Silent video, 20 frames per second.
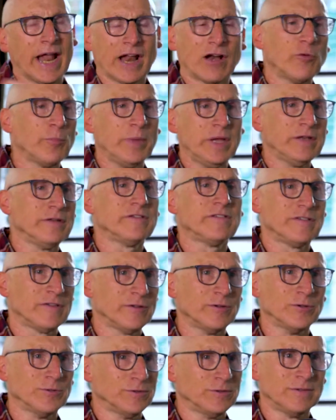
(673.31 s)
I don't mean
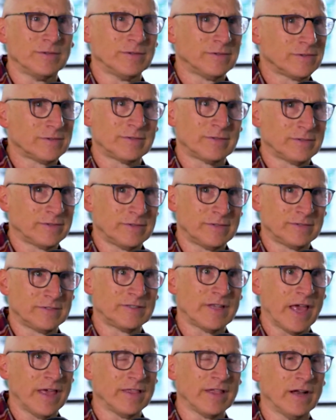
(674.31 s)
to
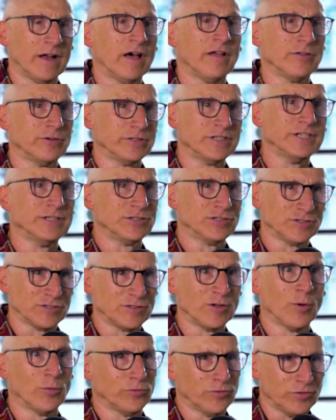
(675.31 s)
say that other teachers
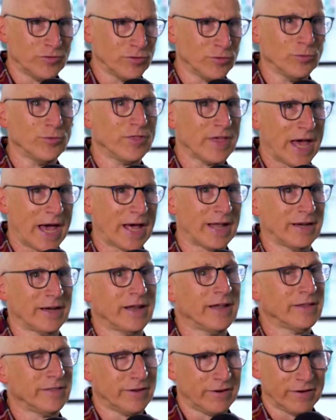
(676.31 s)
don't do that
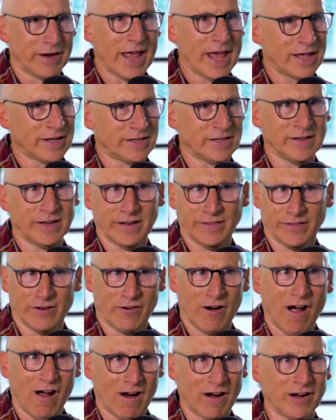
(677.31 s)
in their head and in
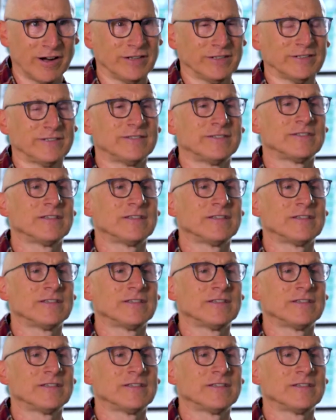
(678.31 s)
their hearts.